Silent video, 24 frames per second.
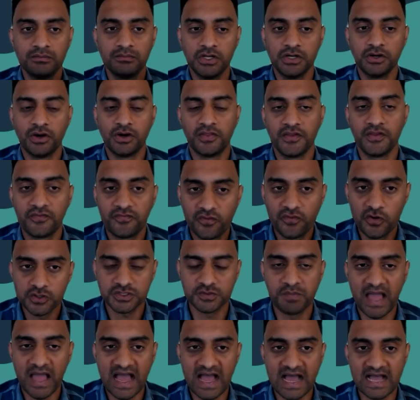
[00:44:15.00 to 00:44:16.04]
you know, on the
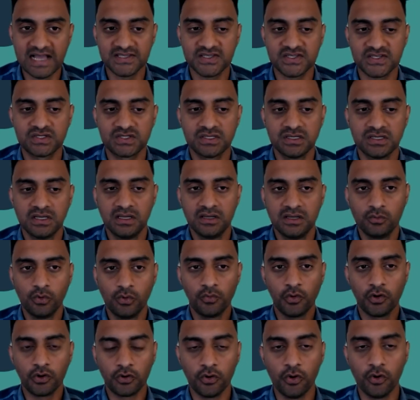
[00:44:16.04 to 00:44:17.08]
first pass,
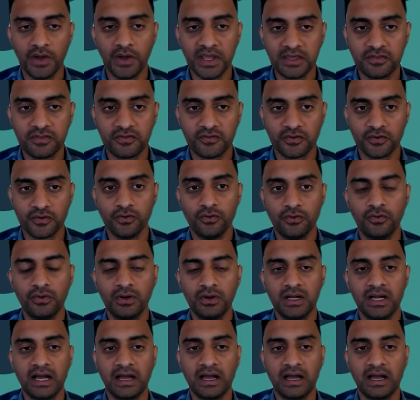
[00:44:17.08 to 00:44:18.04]
when we're going through,